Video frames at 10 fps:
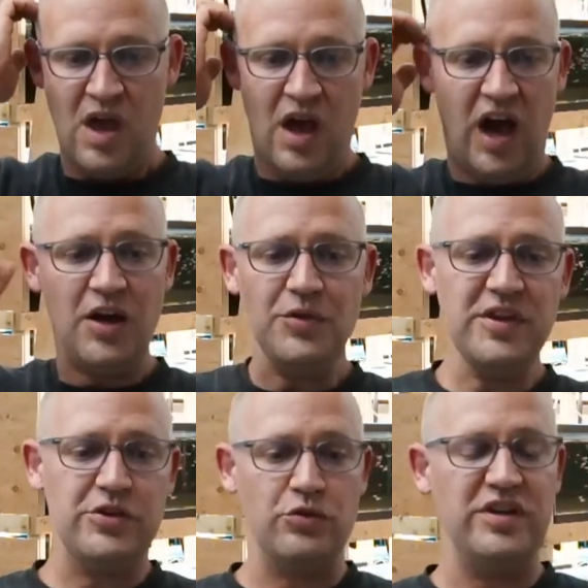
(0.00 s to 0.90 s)
I don't
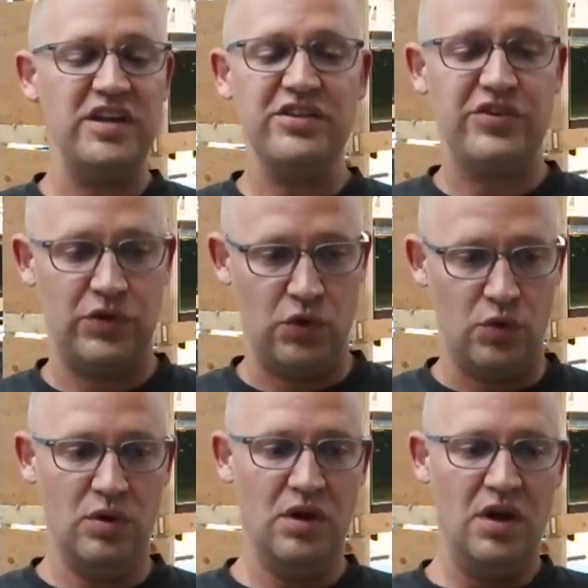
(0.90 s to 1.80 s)
think you need
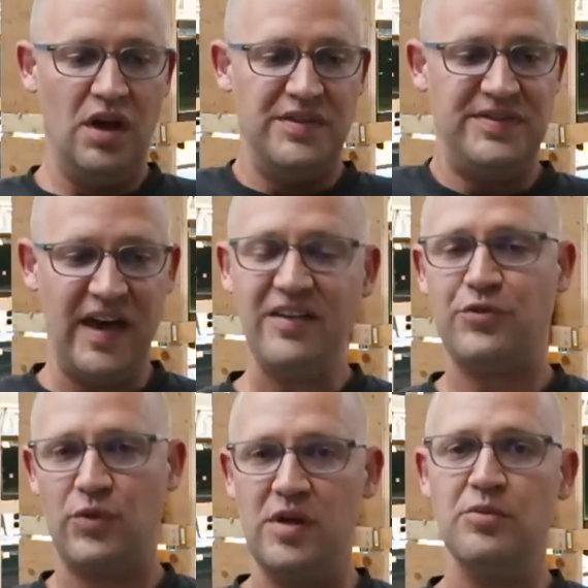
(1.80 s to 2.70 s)
to. That's
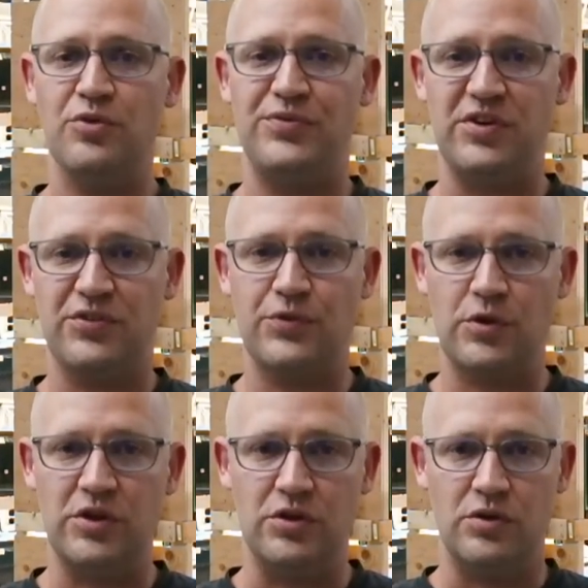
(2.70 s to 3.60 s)
rainbow fish
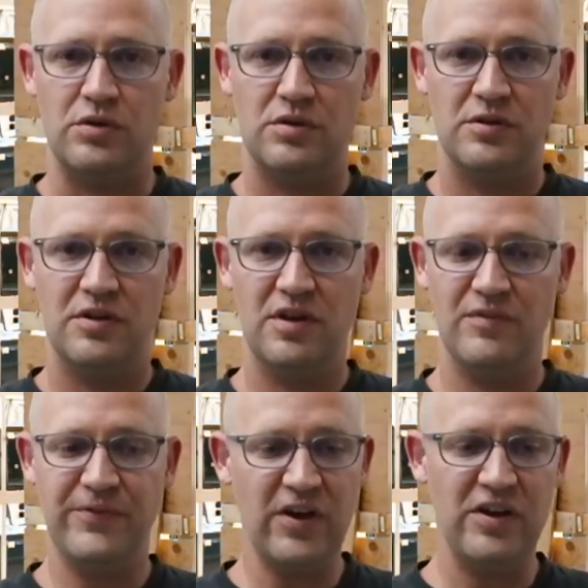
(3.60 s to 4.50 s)
for you.
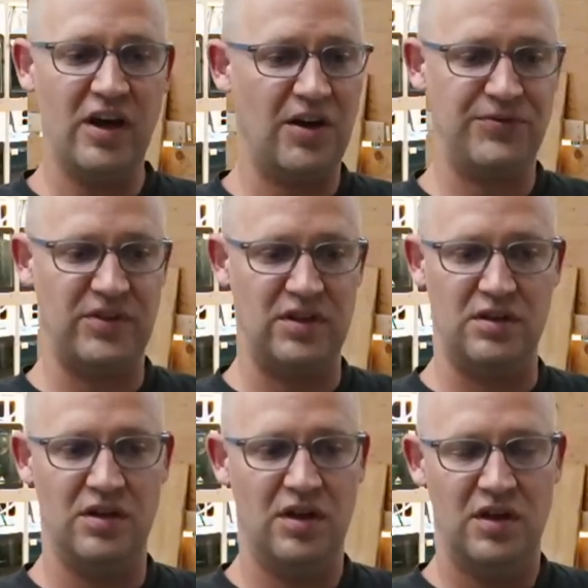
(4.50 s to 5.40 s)
very
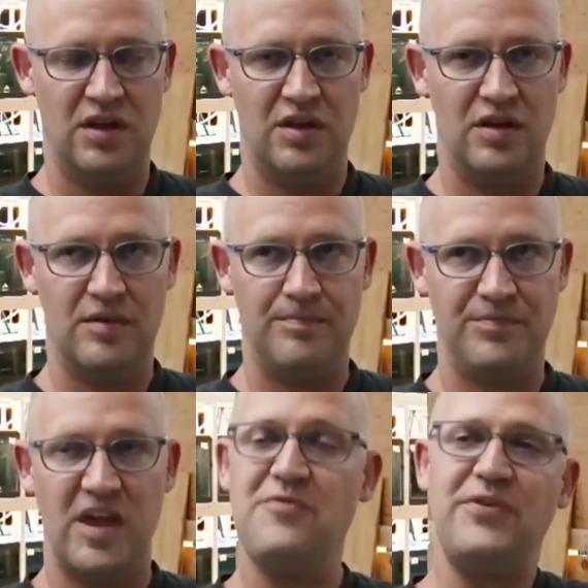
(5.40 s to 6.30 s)
often,
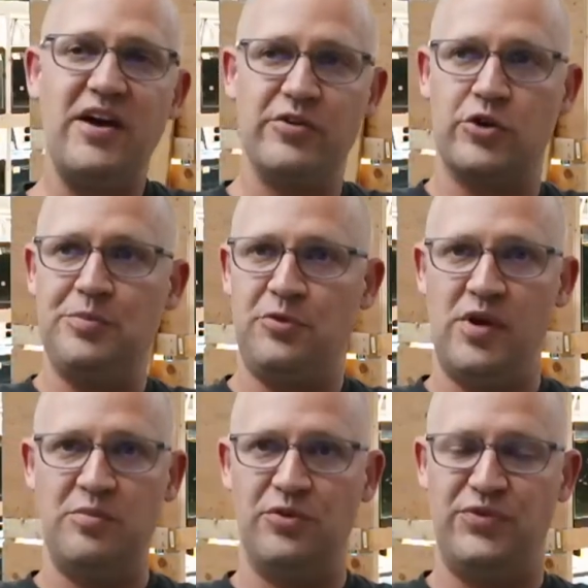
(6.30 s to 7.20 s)
if I have a group of
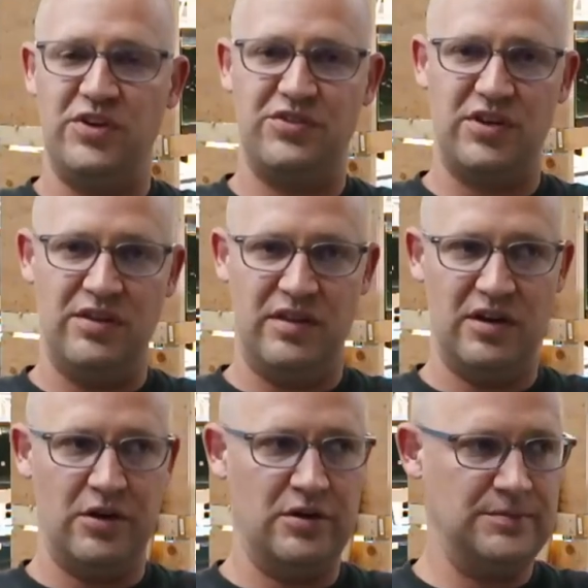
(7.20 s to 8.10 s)
rainbow fish and they're